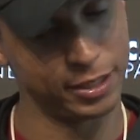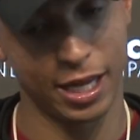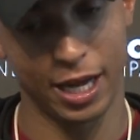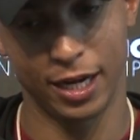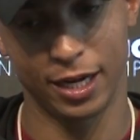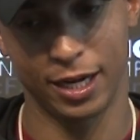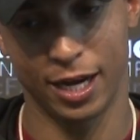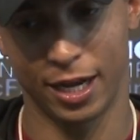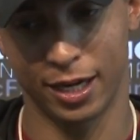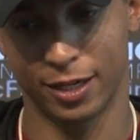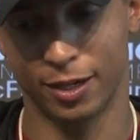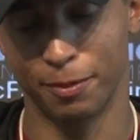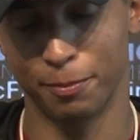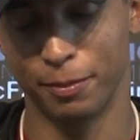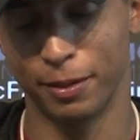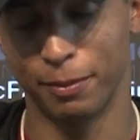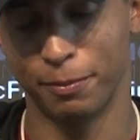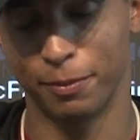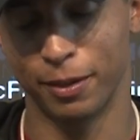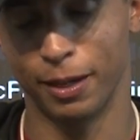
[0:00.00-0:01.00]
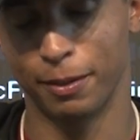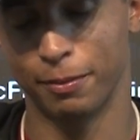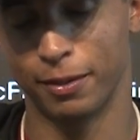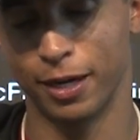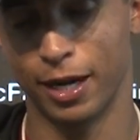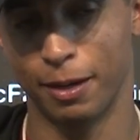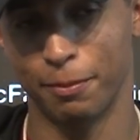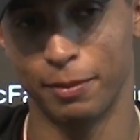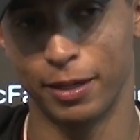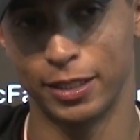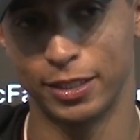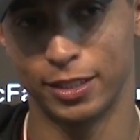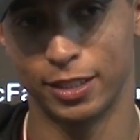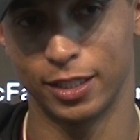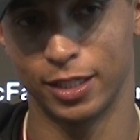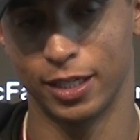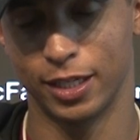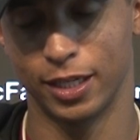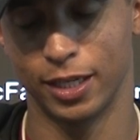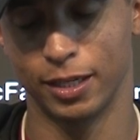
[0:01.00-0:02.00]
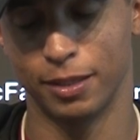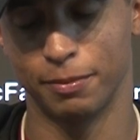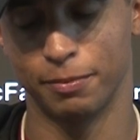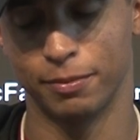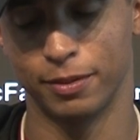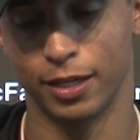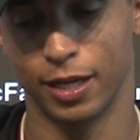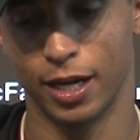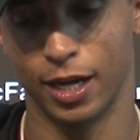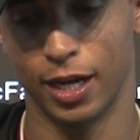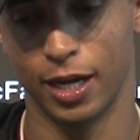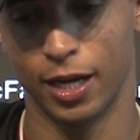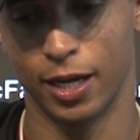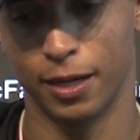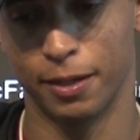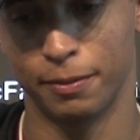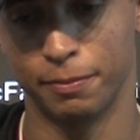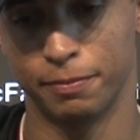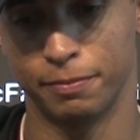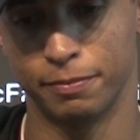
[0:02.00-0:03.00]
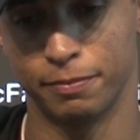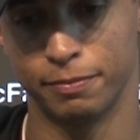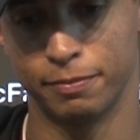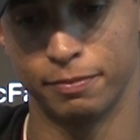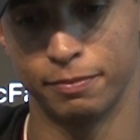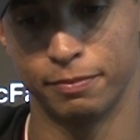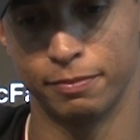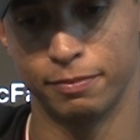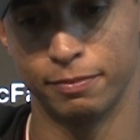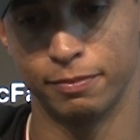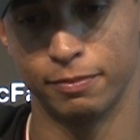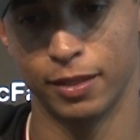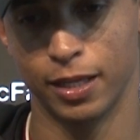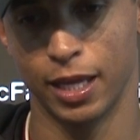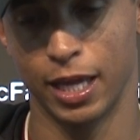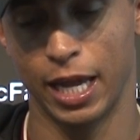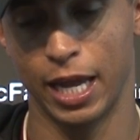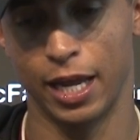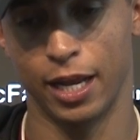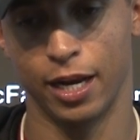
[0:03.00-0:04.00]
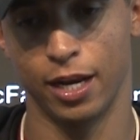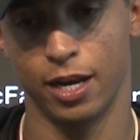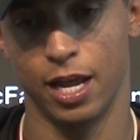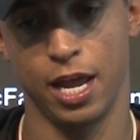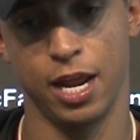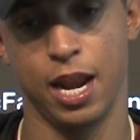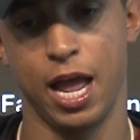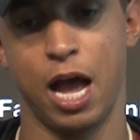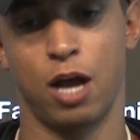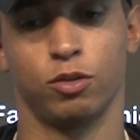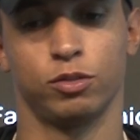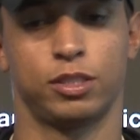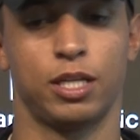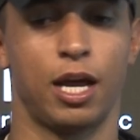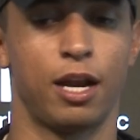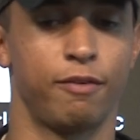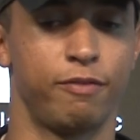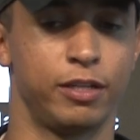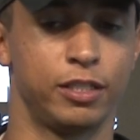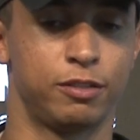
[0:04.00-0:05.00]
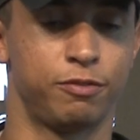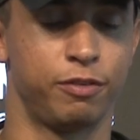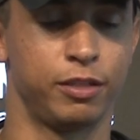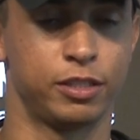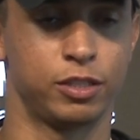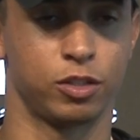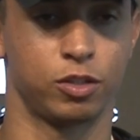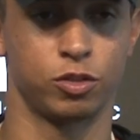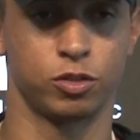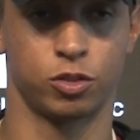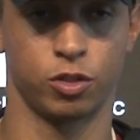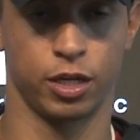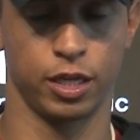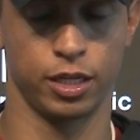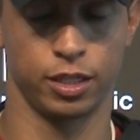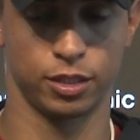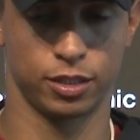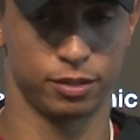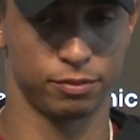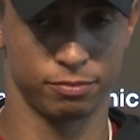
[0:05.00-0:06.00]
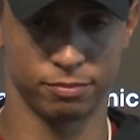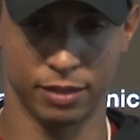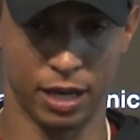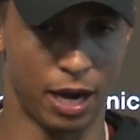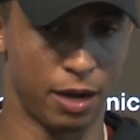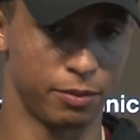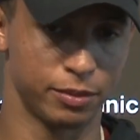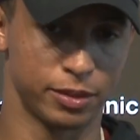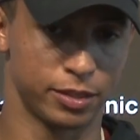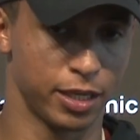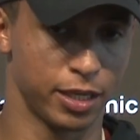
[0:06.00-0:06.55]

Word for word: not a knock on Ben Brahmer not mentioning him. Um, and and outside of his physical traits, I would